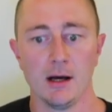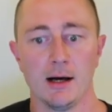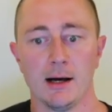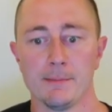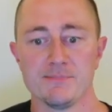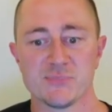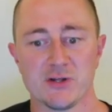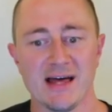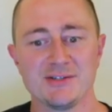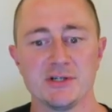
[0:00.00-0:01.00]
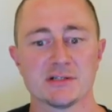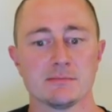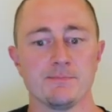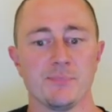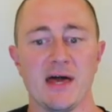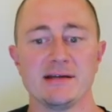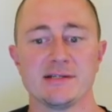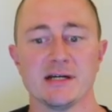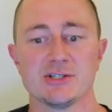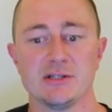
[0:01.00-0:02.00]
So that's just that
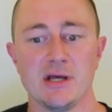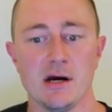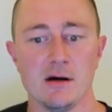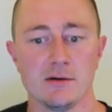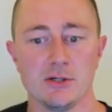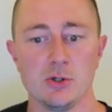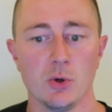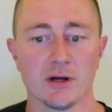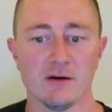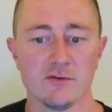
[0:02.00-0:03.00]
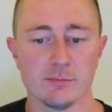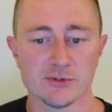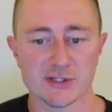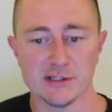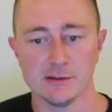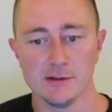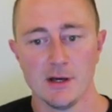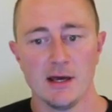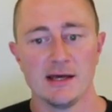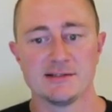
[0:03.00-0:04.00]
section there. New uncomfortable skill
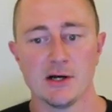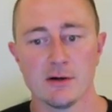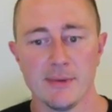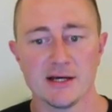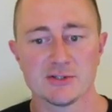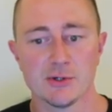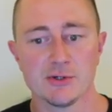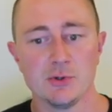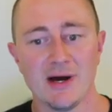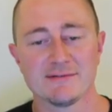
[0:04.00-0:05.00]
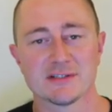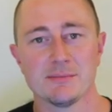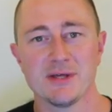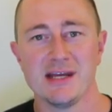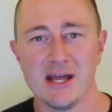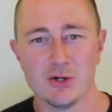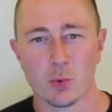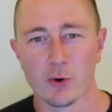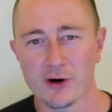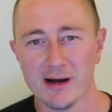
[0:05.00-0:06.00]
is there to make sure you have something in your
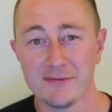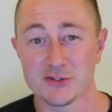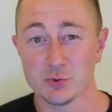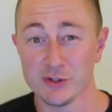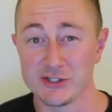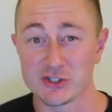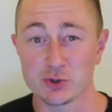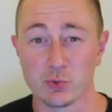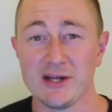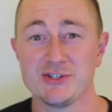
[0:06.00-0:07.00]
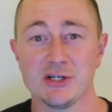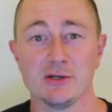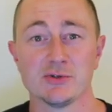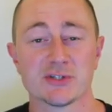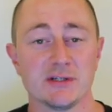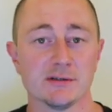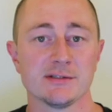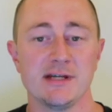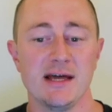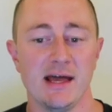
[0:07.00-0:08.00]
workout that's really stretching your skill
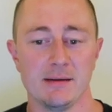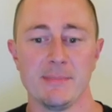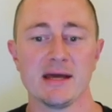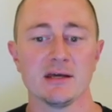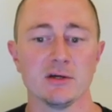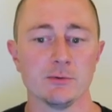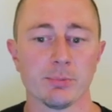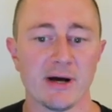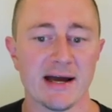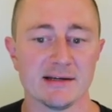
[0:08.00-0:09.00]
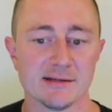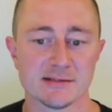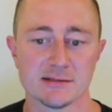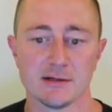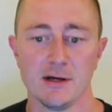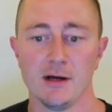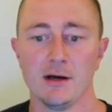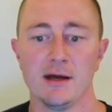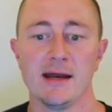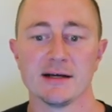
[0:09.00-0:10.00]
set and making you practice
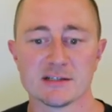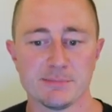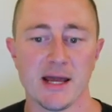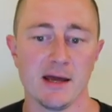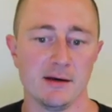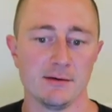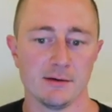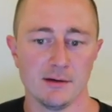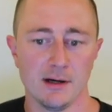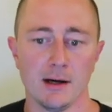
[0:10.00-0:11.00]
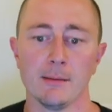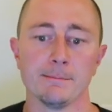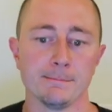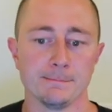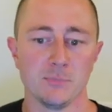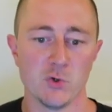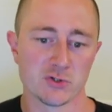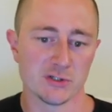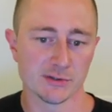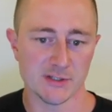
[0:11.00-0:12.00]
and expand your
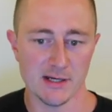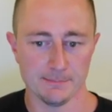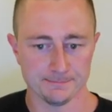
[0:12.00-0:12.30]
skill set.